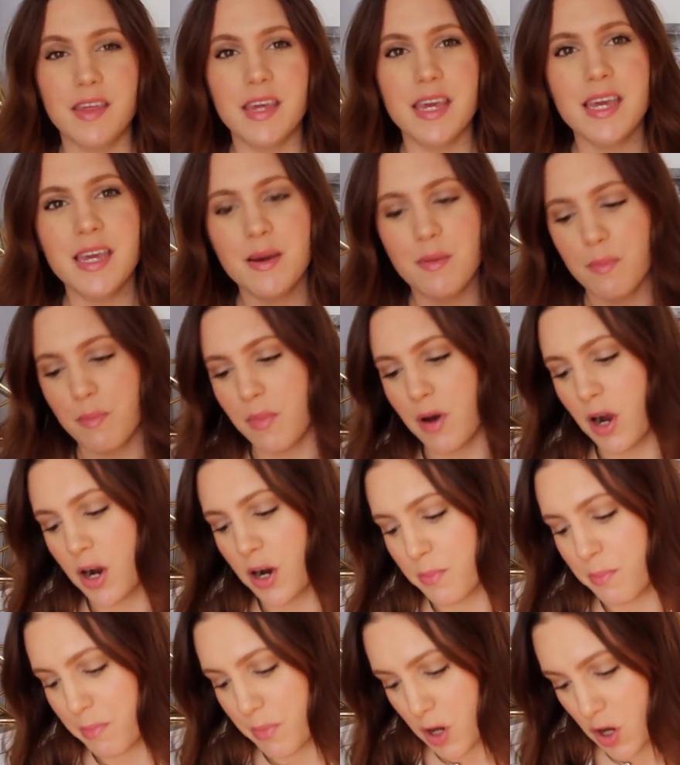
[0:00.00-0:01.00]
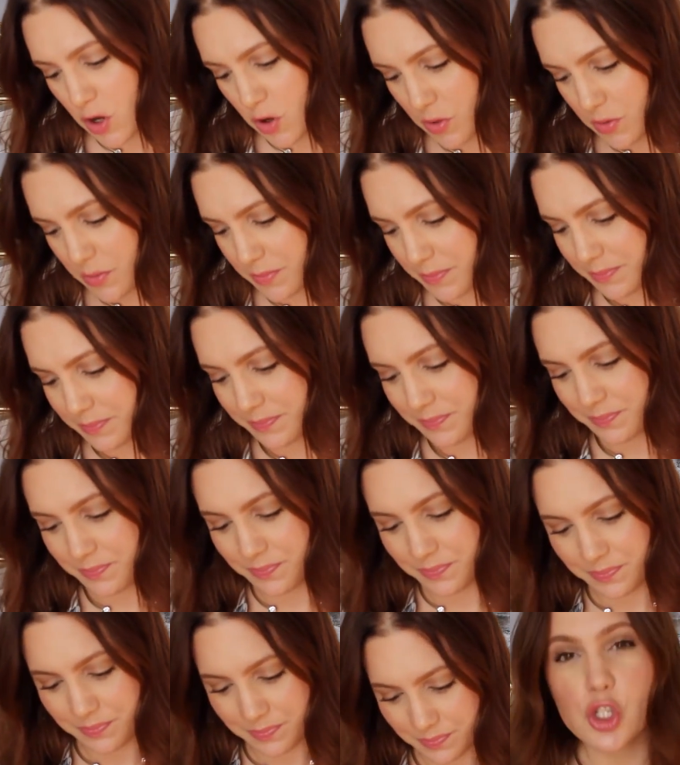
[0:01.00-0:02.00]
The Marmont.
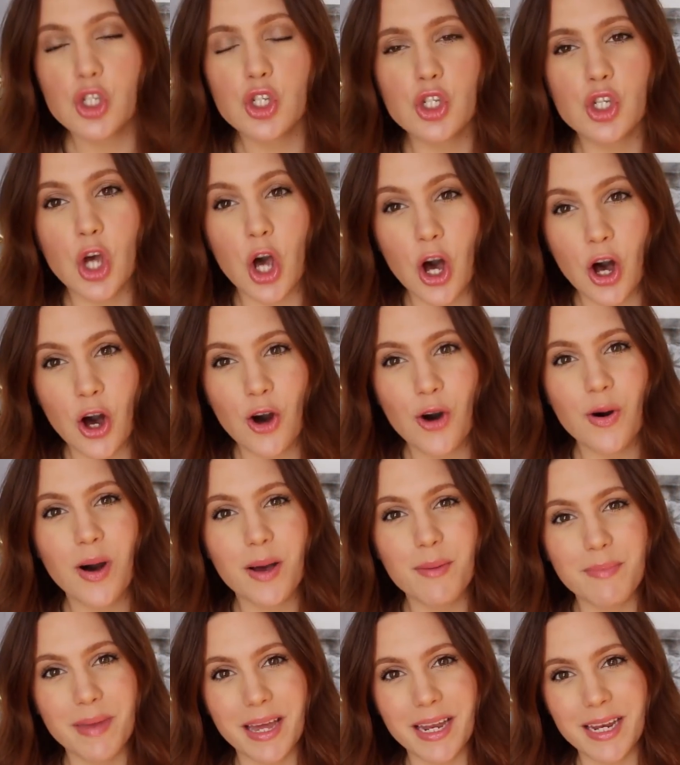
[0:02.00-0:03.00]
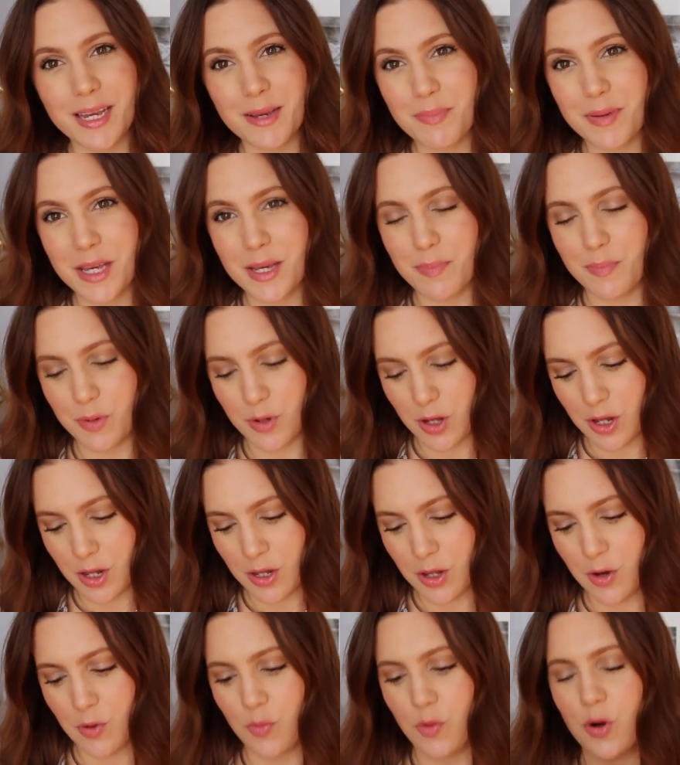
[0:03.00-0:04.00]
So many
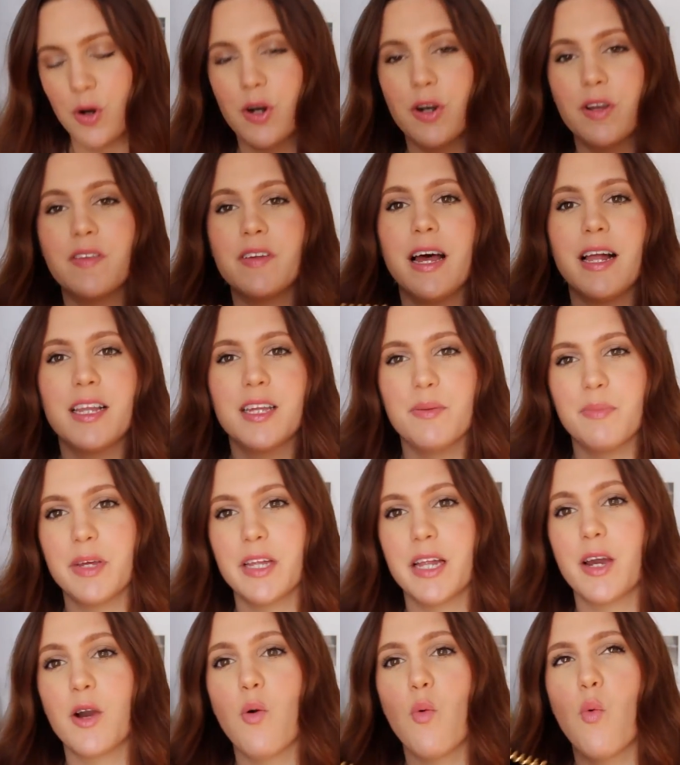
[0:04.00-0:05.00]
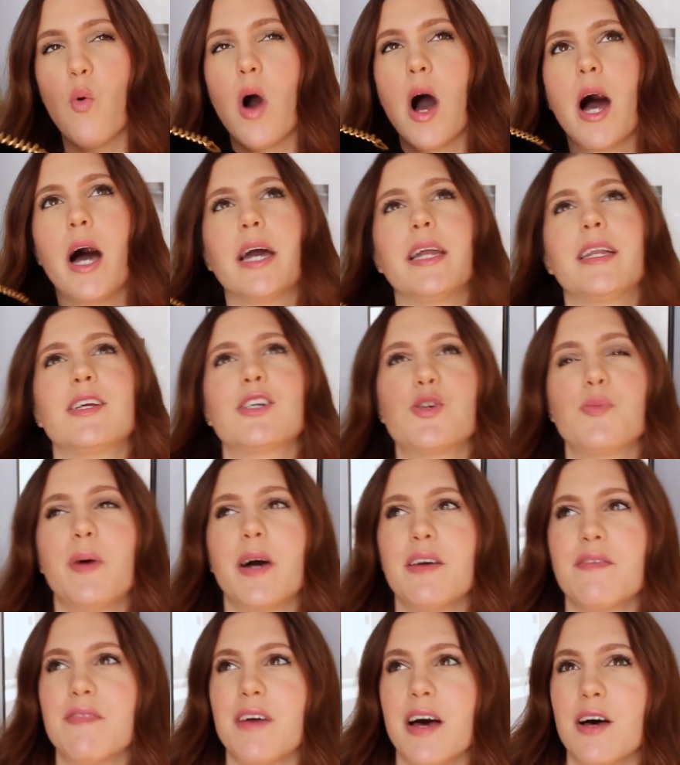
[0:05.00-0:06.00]
people were telling me like, why did you
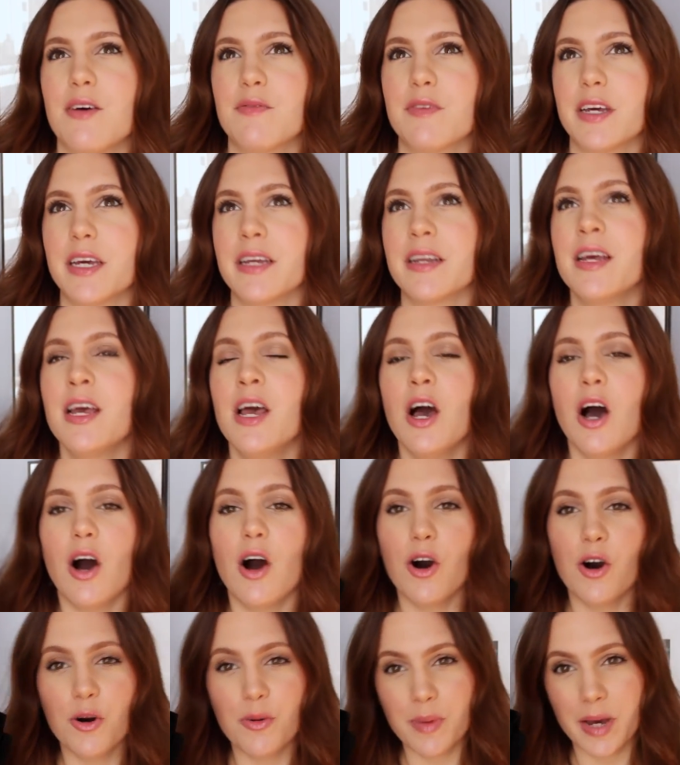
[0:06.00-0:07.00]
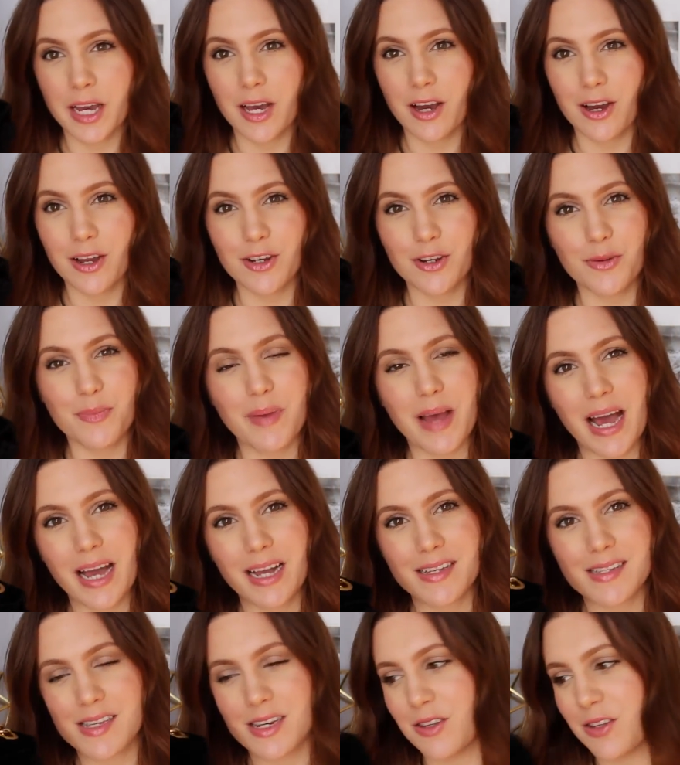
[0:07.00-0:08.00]
buy velvet? Oh my God, your
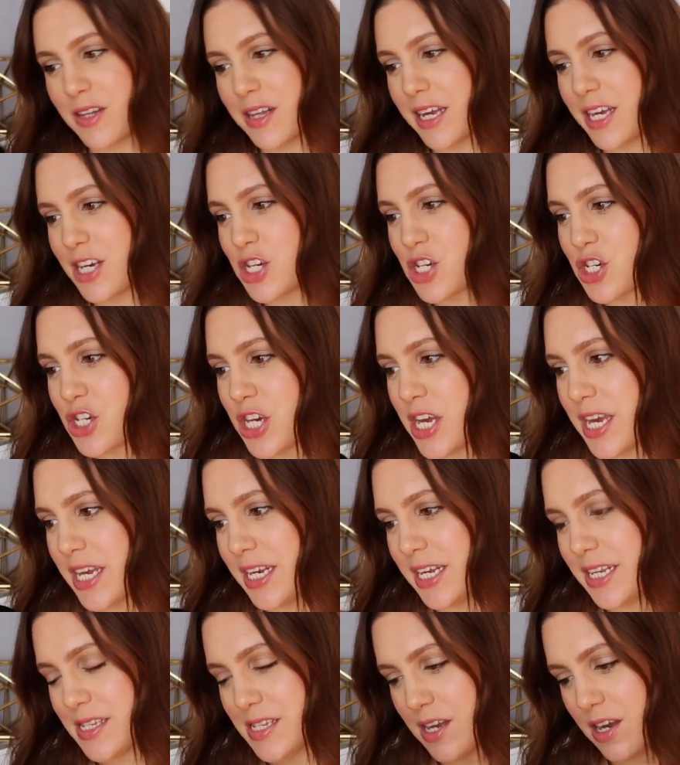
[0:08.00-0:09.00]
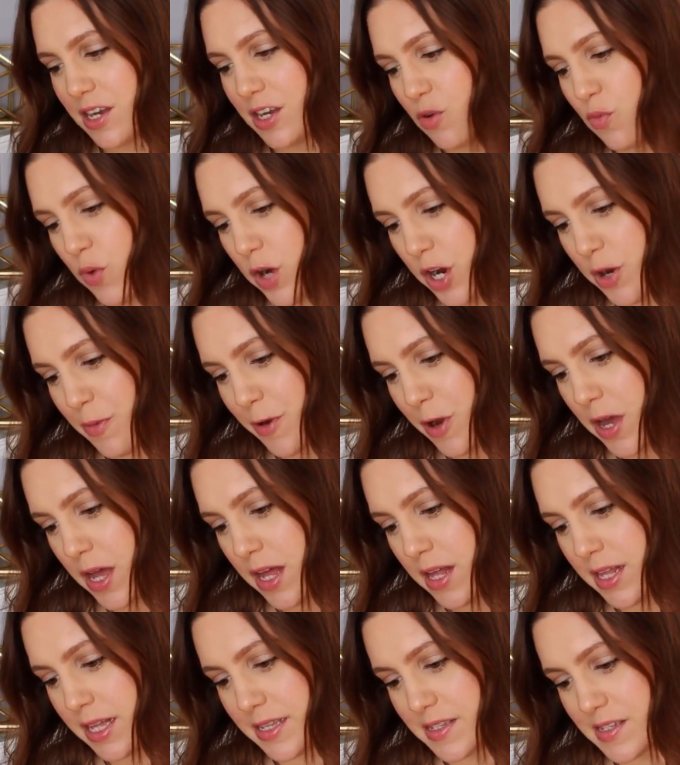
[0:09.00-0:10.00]
bag is gonna look like shit. It's not gonna wear
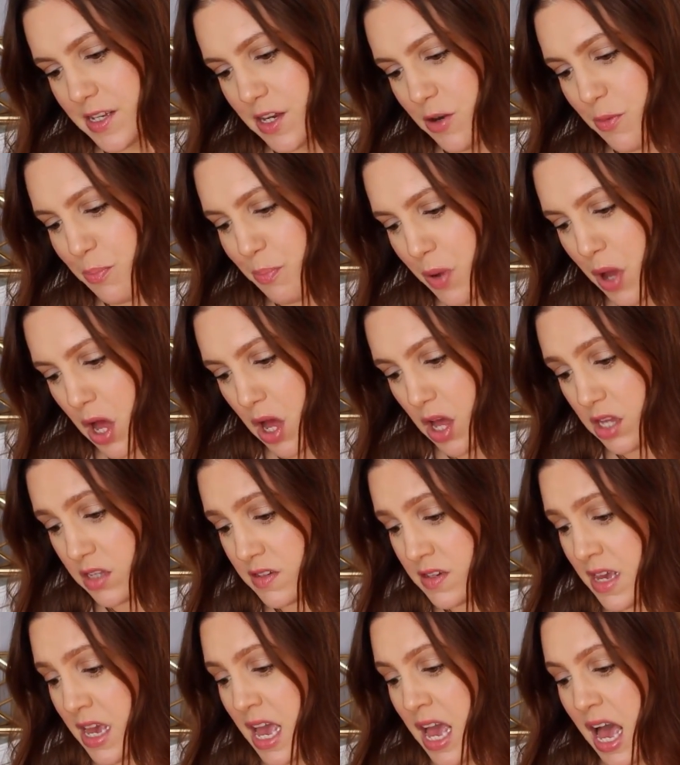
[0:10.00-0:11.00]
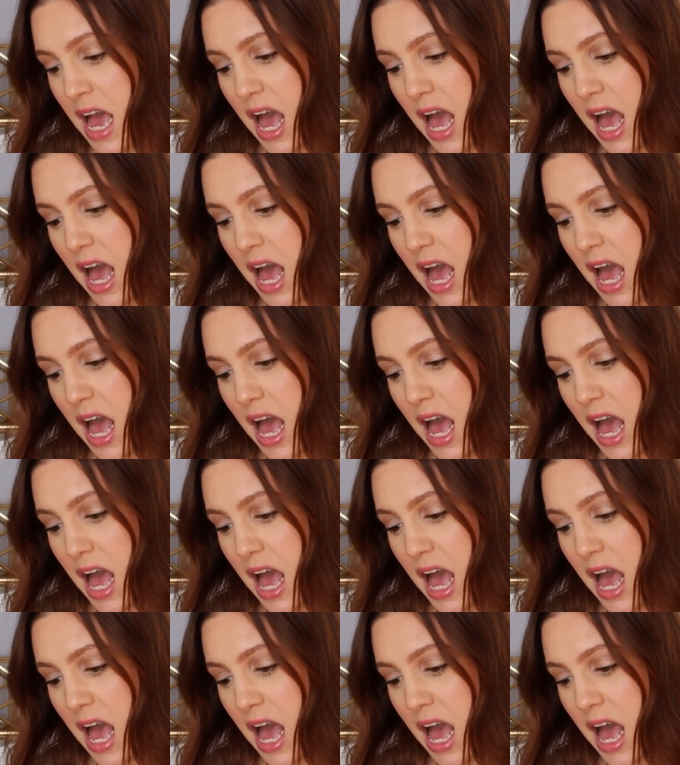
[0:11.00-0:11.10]
well, it's gonna bald.